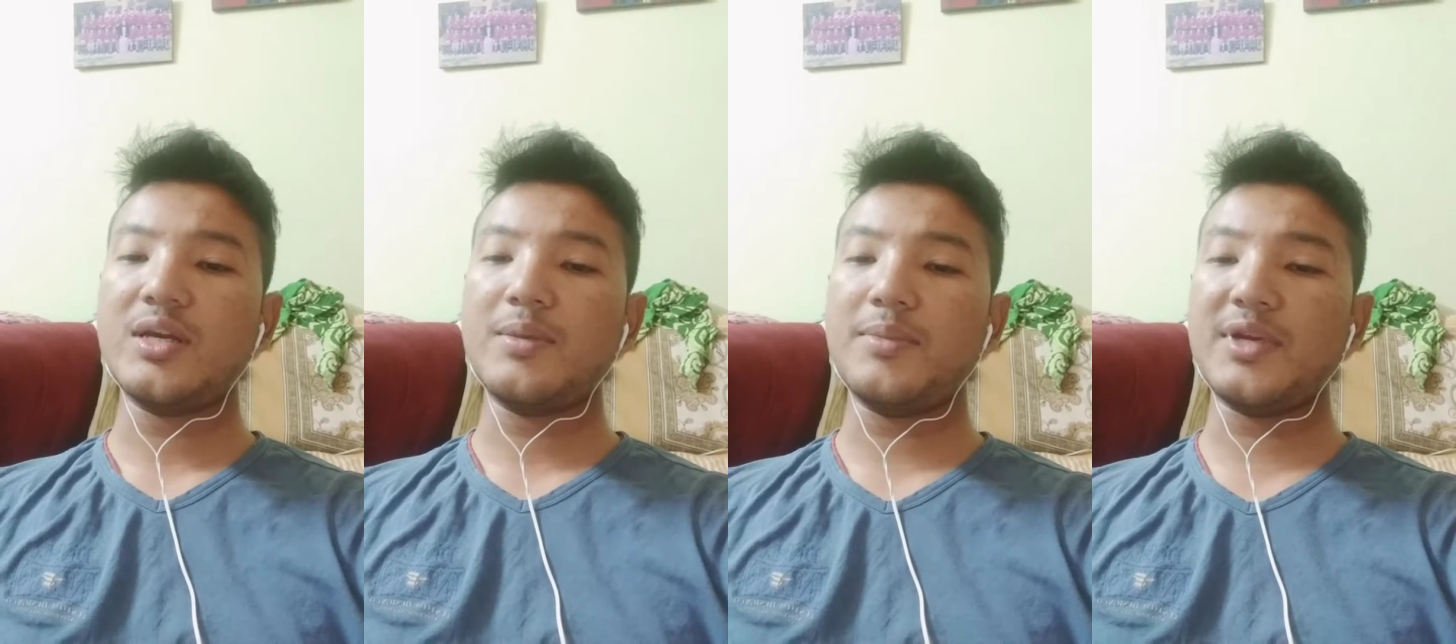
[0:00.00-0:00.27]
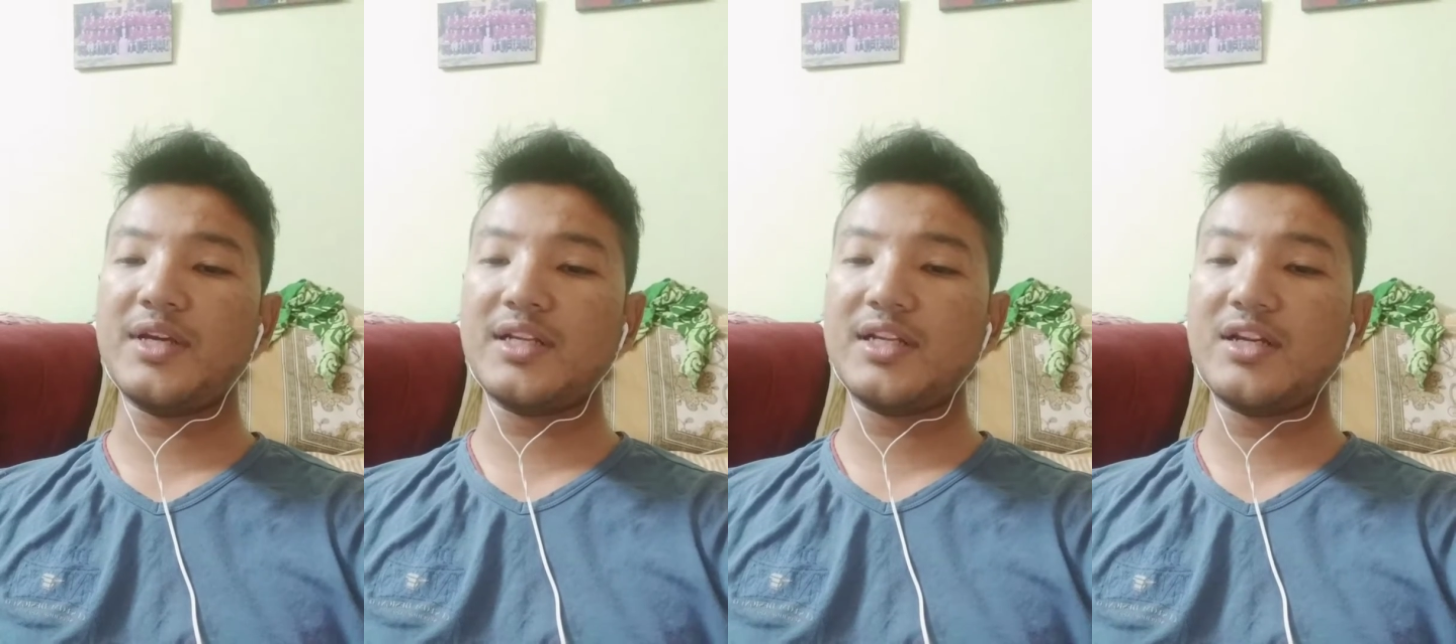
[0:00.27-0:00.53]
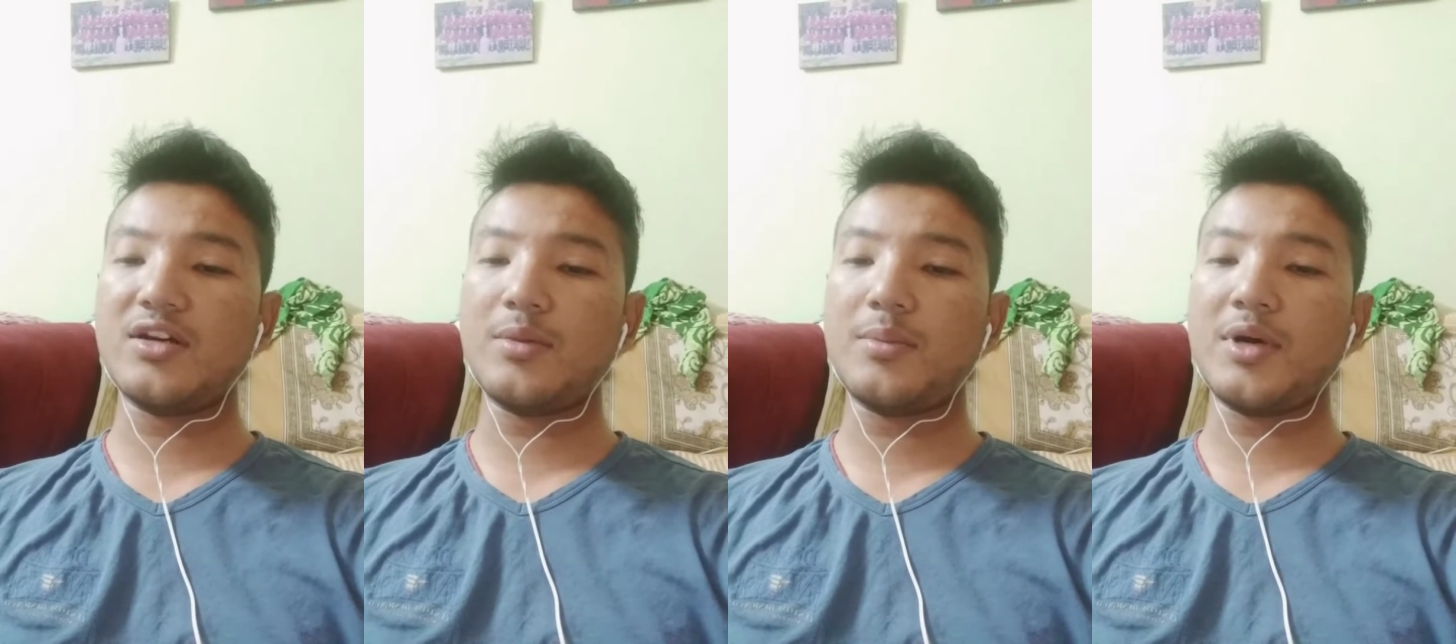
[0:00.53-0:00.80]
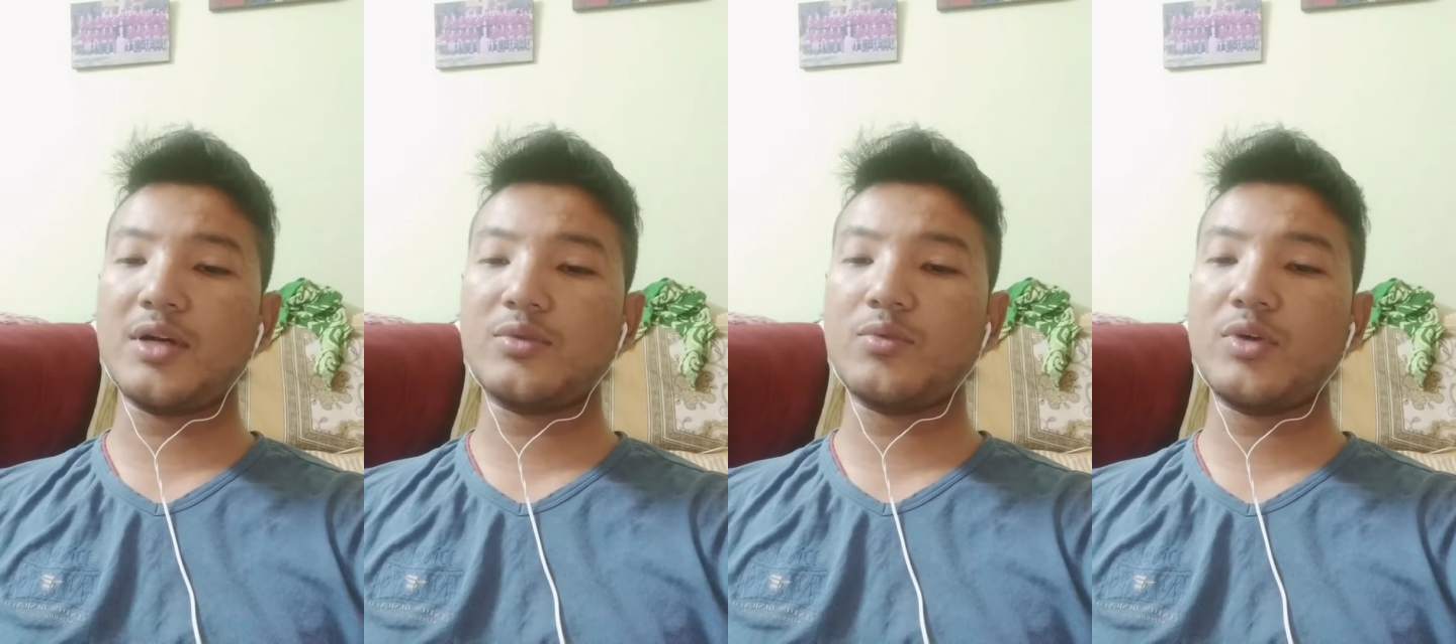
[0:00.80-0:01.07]
being clear
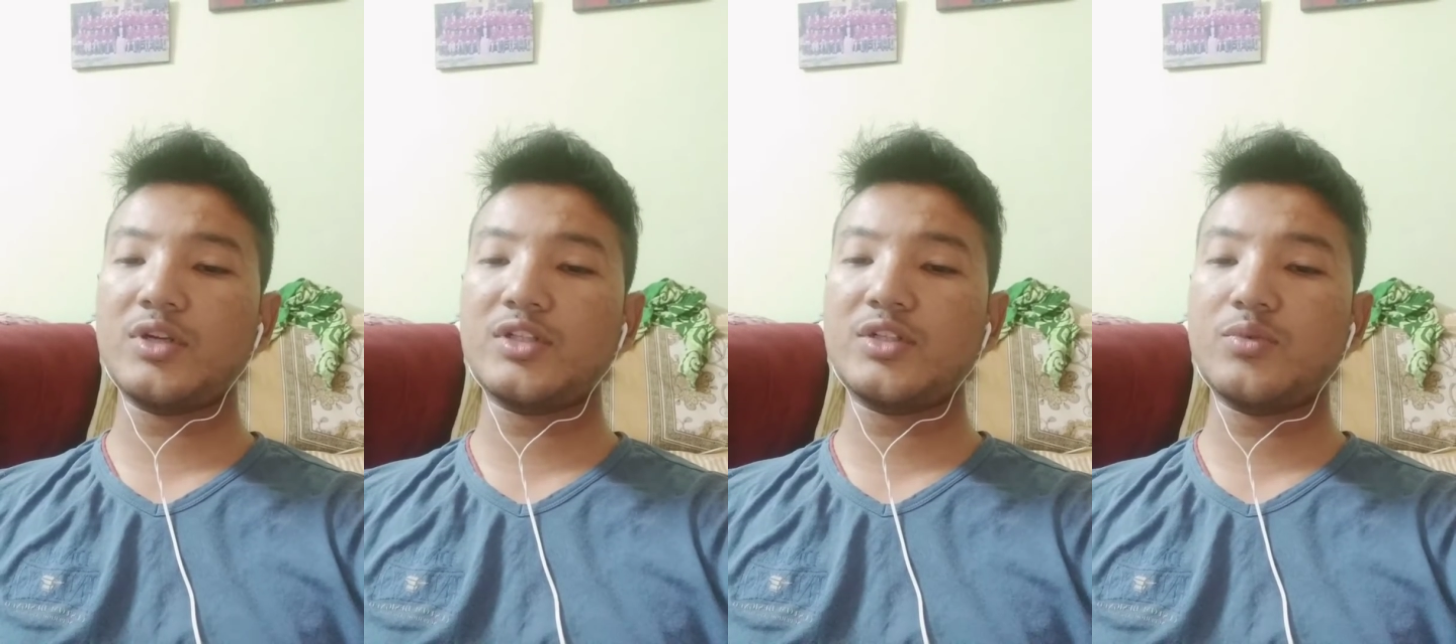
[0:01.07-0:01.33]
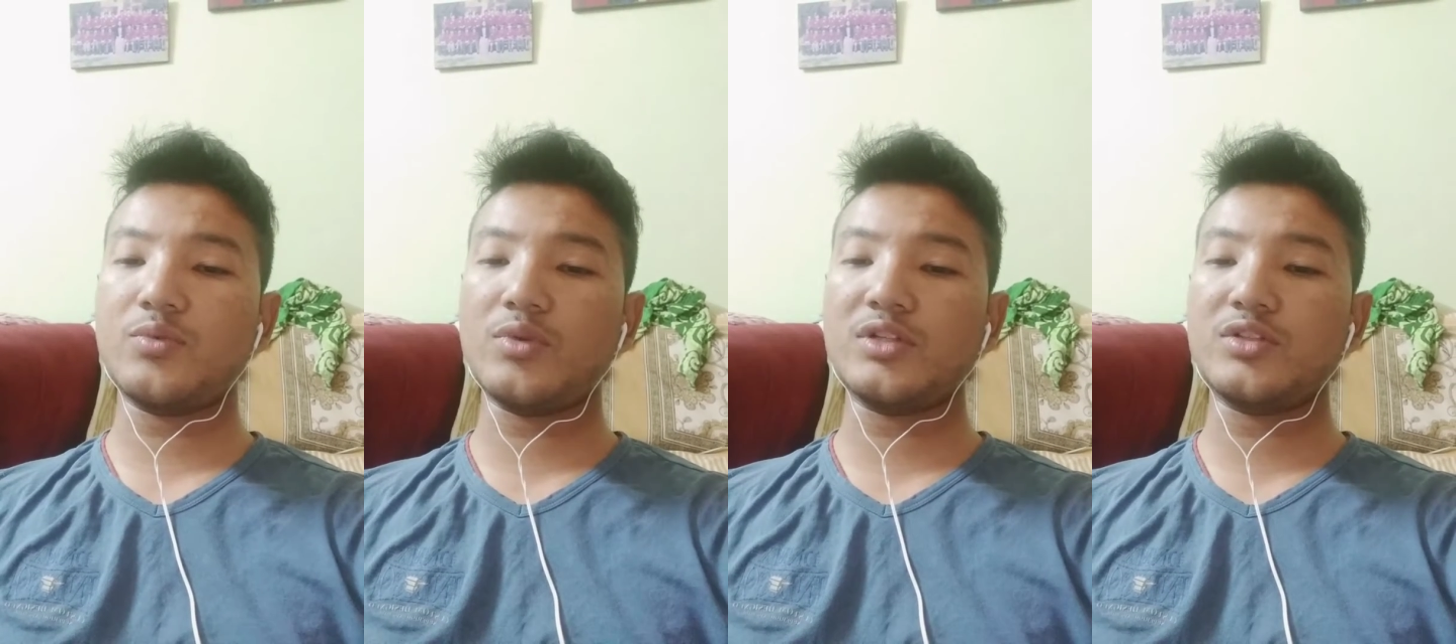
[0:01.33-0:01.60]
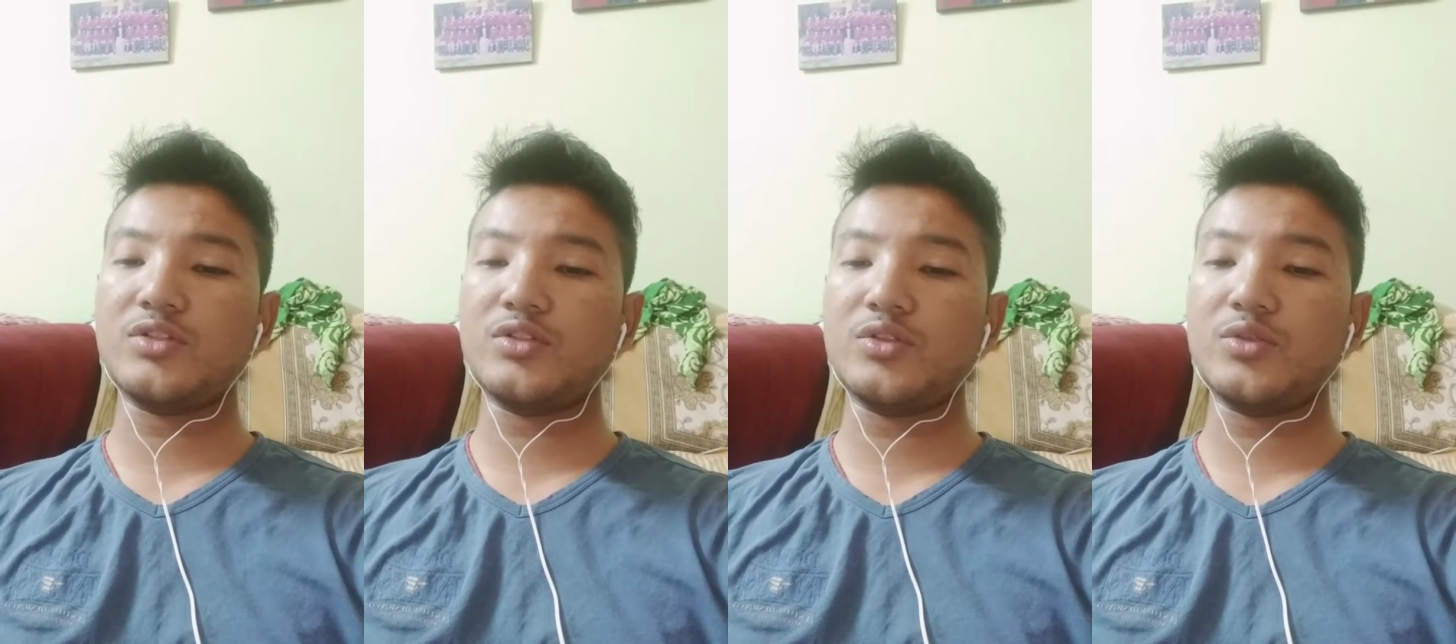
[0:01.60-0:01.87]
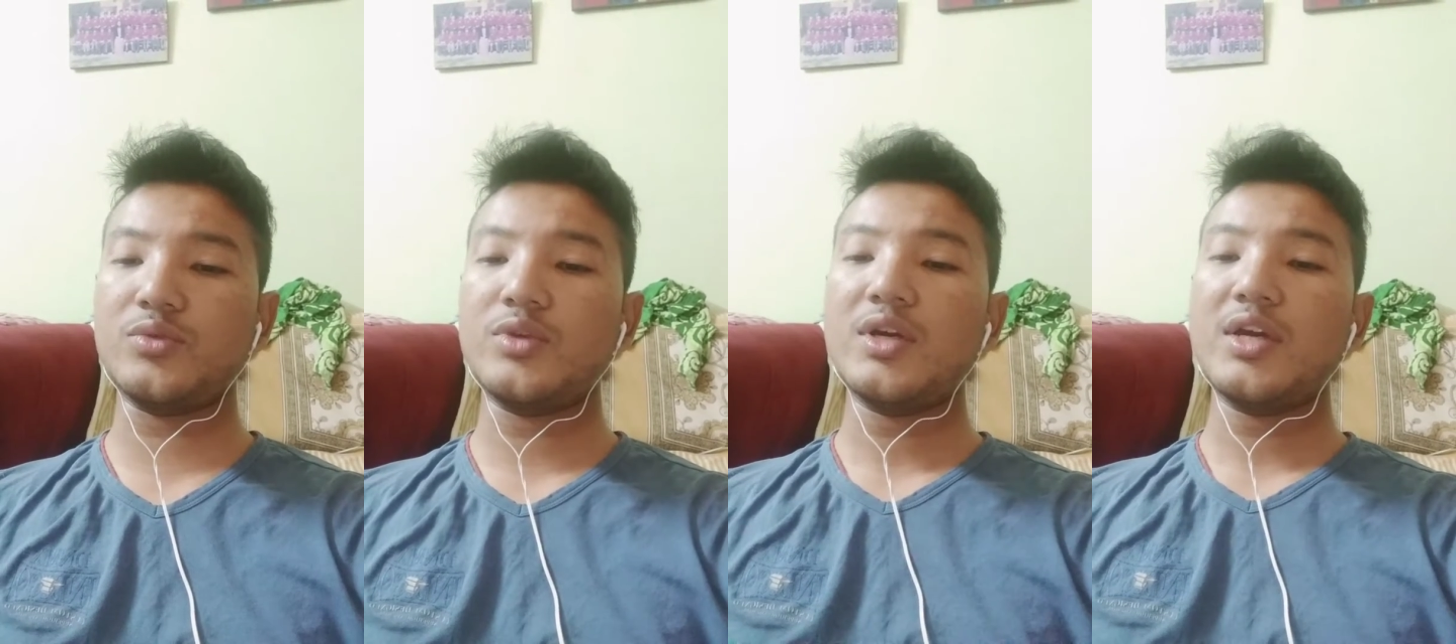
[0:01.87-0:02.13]
about what you want to do